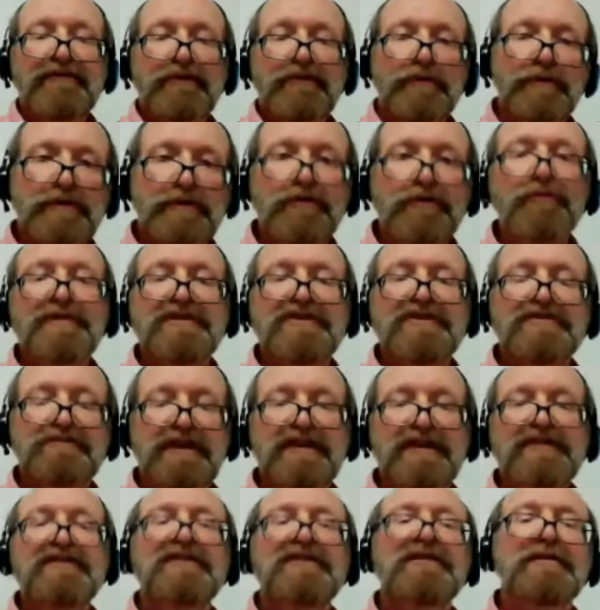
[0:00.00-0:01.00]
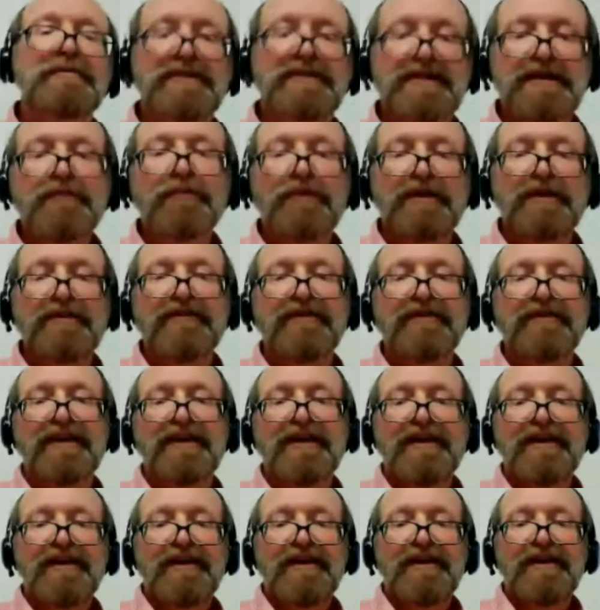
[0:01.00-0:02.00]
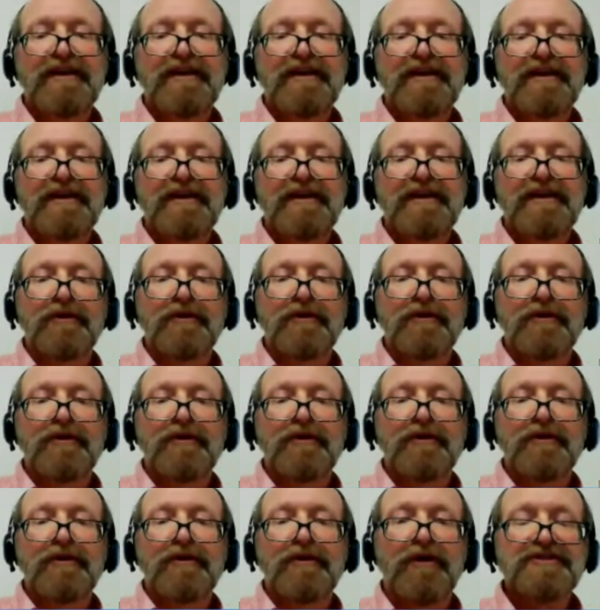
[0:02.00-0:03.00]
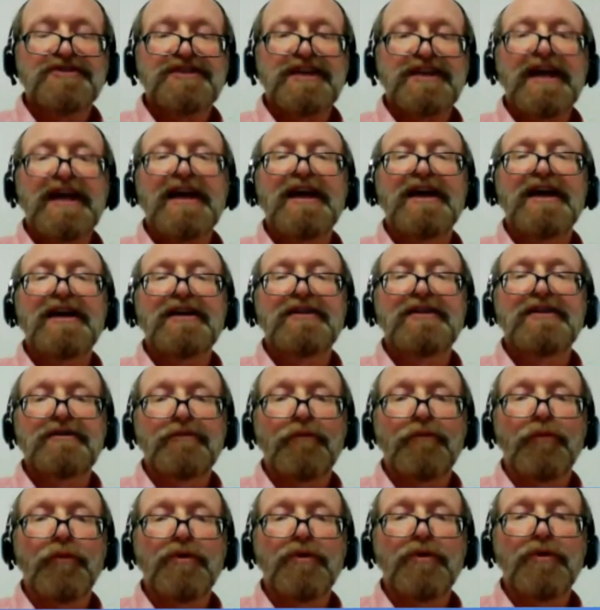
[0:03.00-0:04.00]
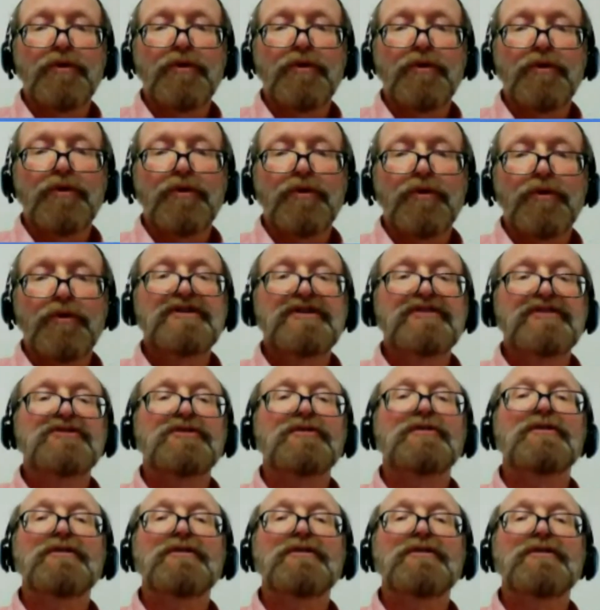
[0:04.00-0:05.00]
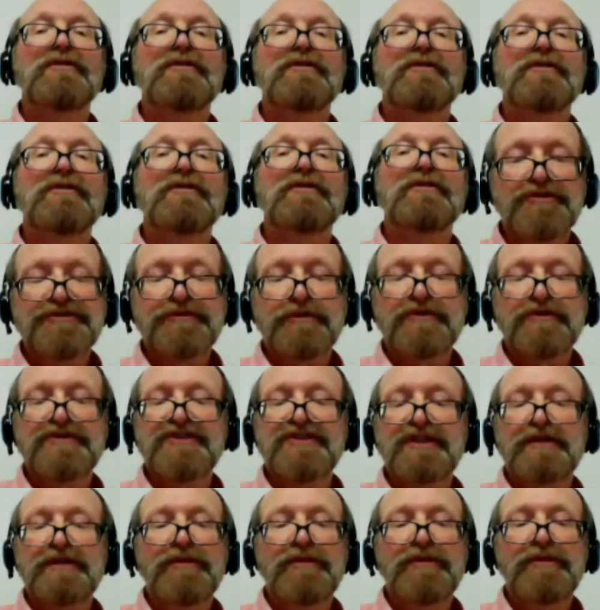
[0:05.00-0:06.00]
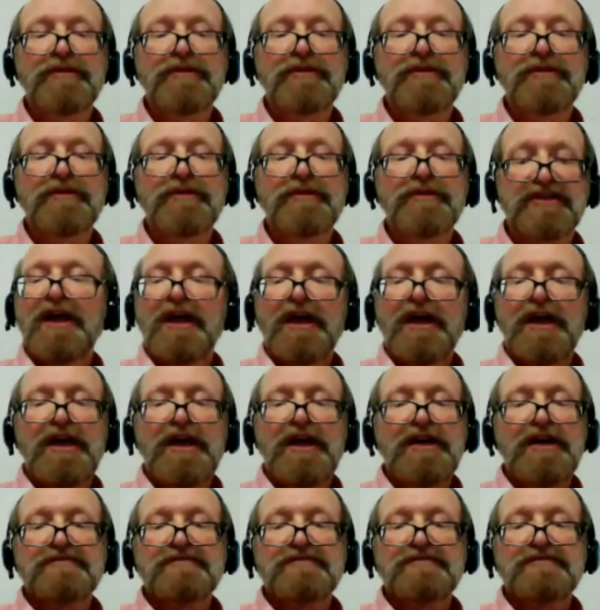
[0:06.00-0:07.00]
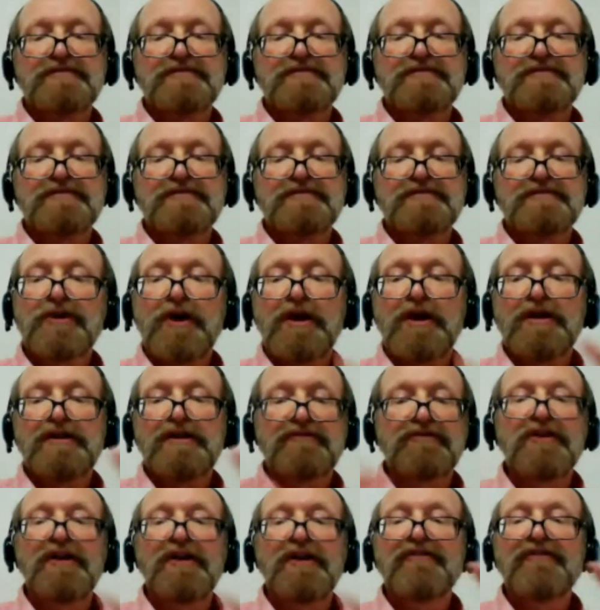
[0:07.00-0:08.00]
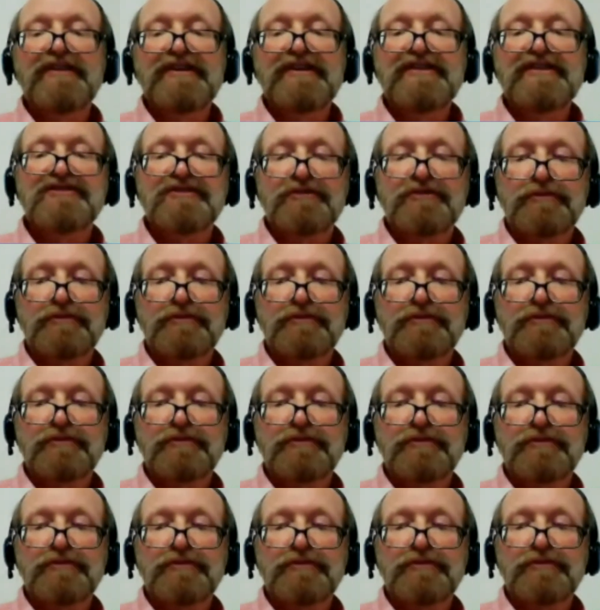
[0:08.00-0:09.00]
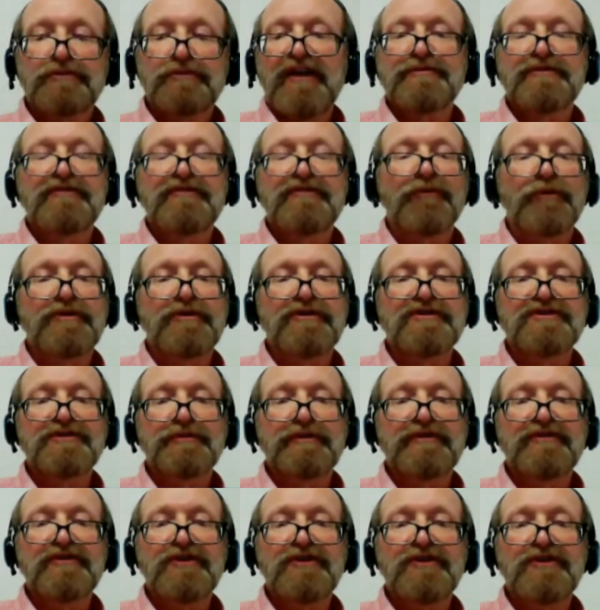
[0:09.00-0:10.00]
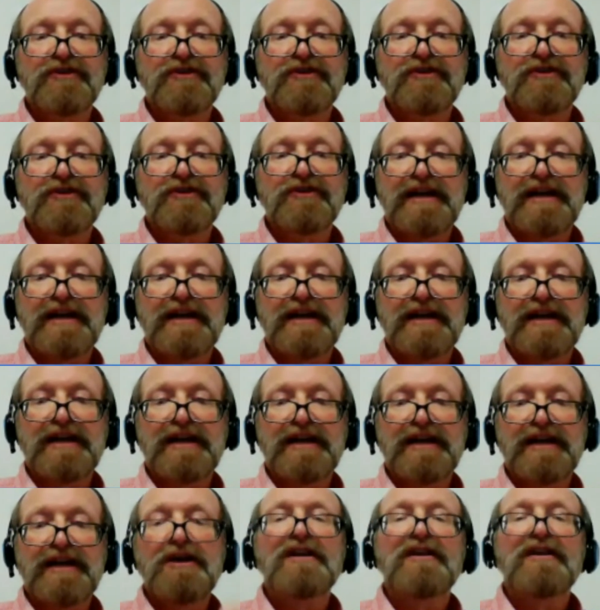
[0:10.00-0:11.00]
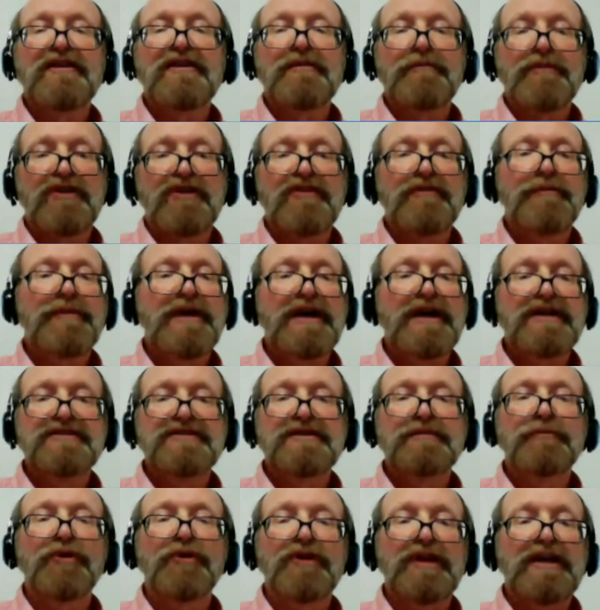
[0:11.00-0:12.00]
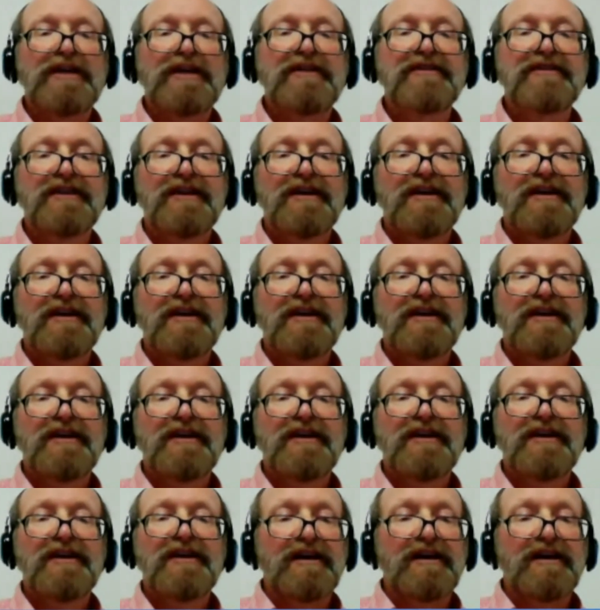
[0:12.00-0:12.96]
You can have a recruitment strategy to begin with. So, understand what you're doing as your normal sourcing mix. And as much as we all have loved these tools for the last 3 or 4 years that we've talked about them, none of them are the magic bullet.